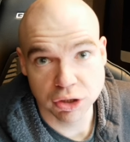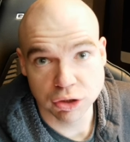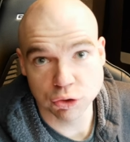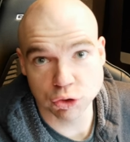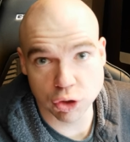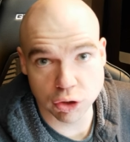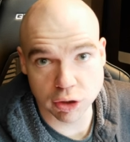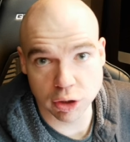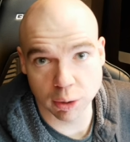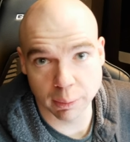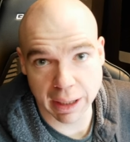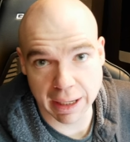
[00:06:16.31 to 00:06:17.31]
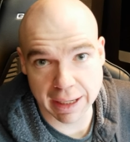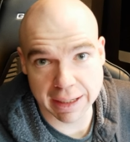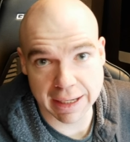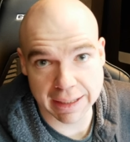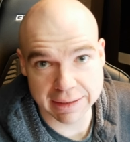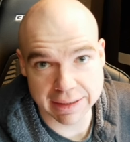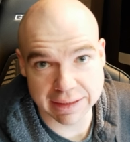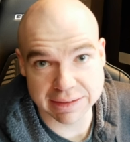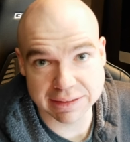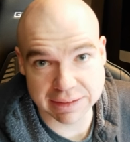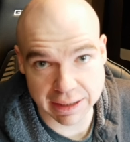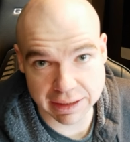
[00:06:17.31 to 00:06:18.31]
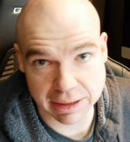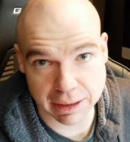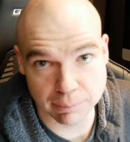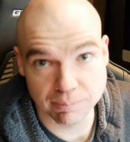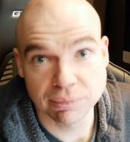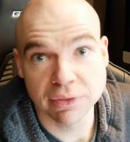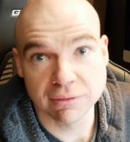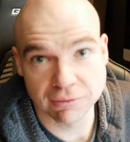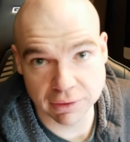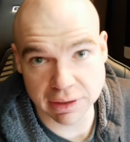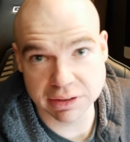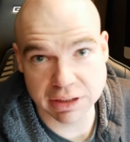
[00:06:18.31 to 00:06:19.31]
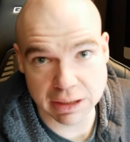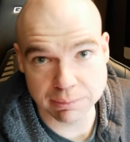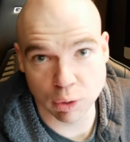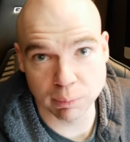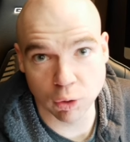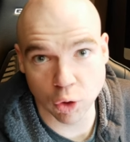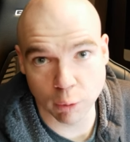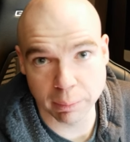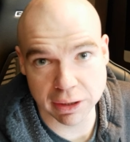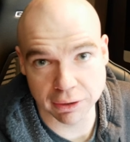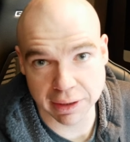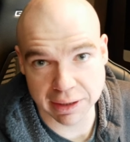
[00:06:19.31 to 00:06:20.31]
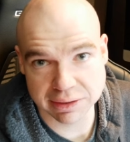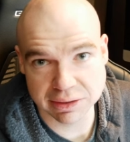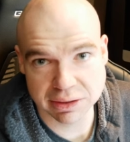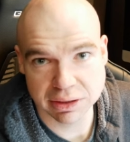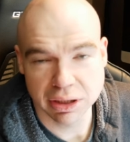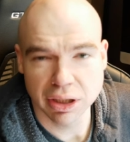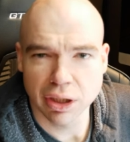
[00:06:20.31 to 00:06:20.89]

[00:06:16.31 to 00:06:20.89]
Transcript: so you can go ahead and get signed up for the T-Mobile home internets.